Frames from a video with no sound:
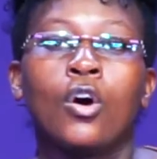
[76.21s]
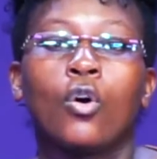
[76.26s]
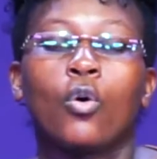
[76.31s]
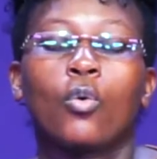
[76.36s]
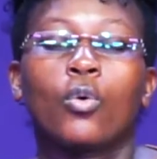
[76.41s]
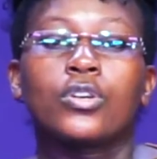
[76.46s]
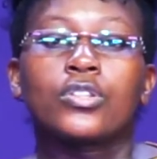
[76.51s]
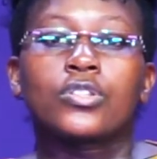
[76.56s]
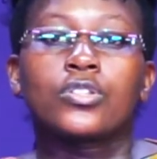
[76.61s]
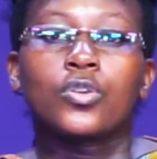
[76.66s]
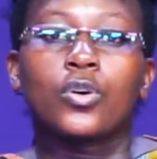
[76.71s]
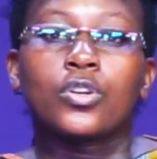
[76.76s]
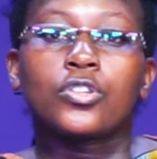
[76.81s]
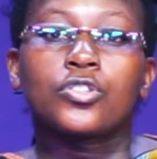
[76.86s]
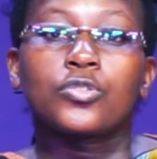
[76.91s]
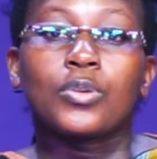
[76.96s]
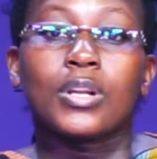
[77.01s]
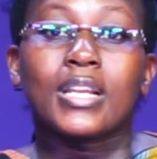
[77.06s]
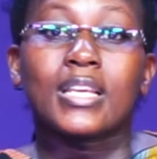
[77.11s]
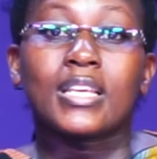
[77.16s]
was not
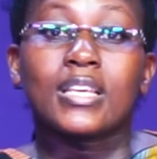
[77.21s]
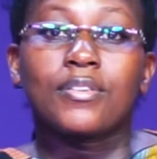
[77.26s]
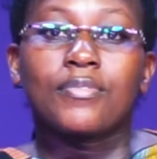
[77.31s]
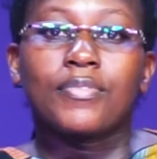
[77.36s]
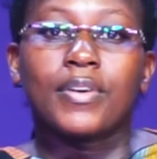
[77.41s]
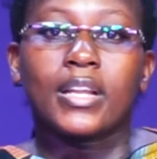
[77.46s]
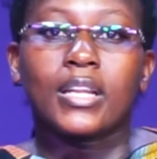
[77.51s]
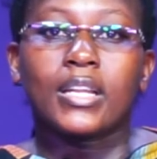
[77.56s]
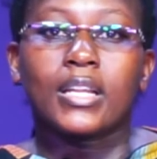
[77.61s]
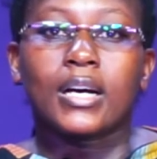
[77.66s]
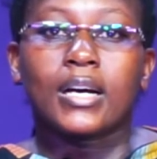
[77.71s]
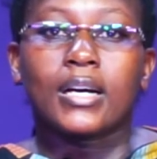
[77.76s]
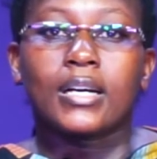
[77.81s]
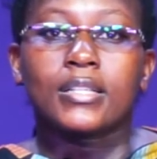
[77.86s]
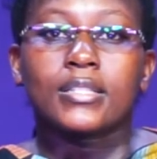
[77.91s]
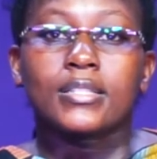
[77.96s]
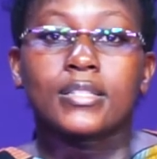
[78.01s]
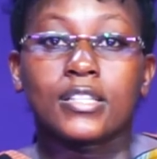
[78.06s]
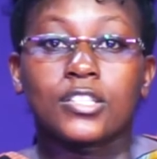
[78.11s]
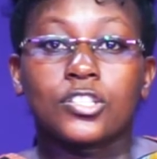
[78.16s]
really given uh,
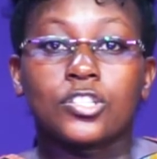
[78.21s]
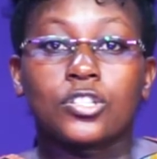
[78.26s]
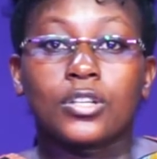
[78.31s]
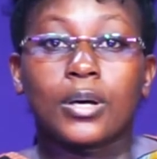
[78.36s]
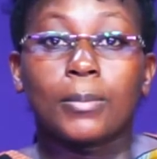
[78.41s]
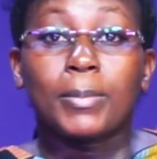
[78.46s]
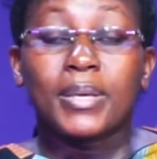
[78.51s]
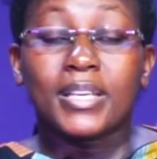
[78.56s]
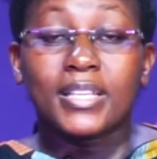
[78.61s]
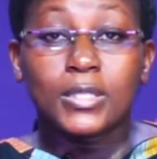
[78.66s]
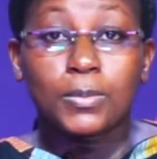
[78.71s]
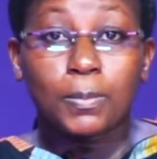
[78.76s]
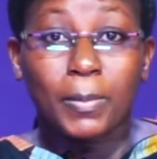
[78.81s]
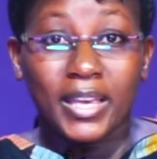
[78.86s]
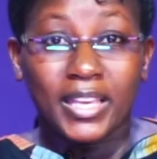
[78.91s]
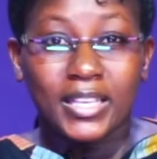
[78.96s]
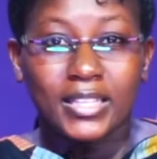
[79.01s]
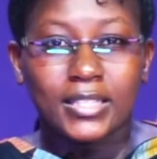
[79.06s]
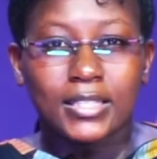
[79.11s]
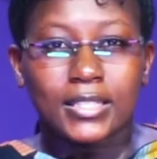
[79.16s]
such a big
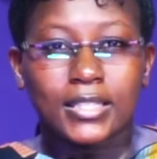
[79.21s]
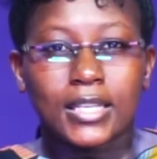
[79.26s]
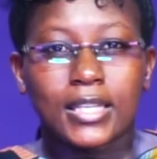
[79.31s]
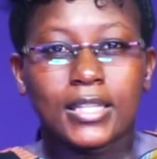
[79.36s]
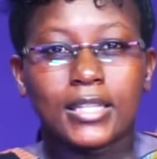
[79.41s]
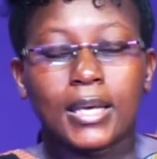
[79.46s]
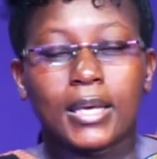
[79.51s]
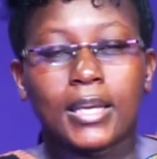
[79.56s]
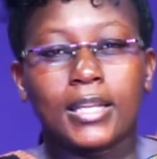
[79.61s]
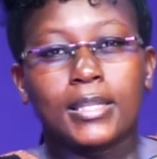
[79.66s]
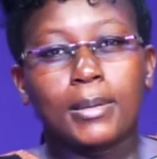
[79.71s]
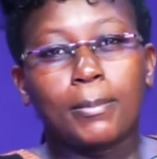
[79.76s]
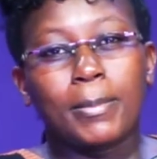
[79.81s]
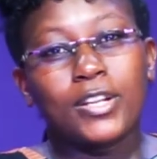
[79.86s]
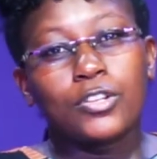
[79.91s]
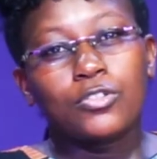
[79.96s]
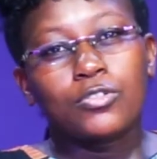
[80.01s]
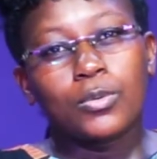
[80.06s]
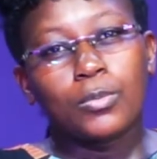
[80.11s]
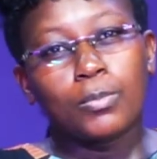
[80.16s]
space in the in the
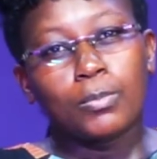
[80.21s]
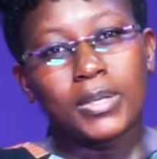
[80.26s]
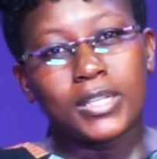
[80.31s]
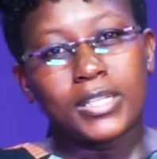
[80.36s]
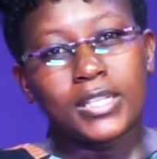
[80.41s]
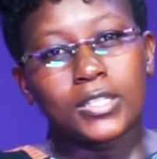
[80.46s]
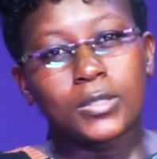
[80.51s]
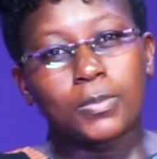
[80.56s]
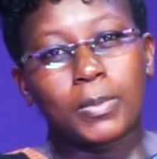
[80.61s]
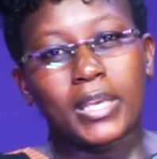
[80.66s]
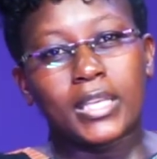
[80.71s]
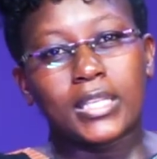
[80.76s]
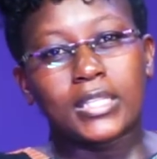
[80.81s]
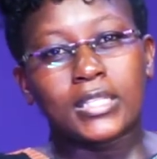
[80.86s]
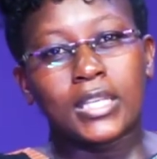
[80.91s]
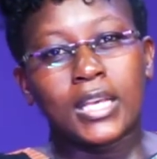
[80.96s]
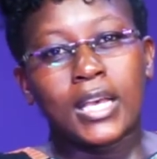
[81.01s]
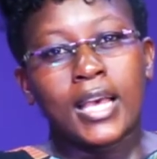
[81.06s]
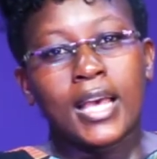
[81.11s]
mainstream media space,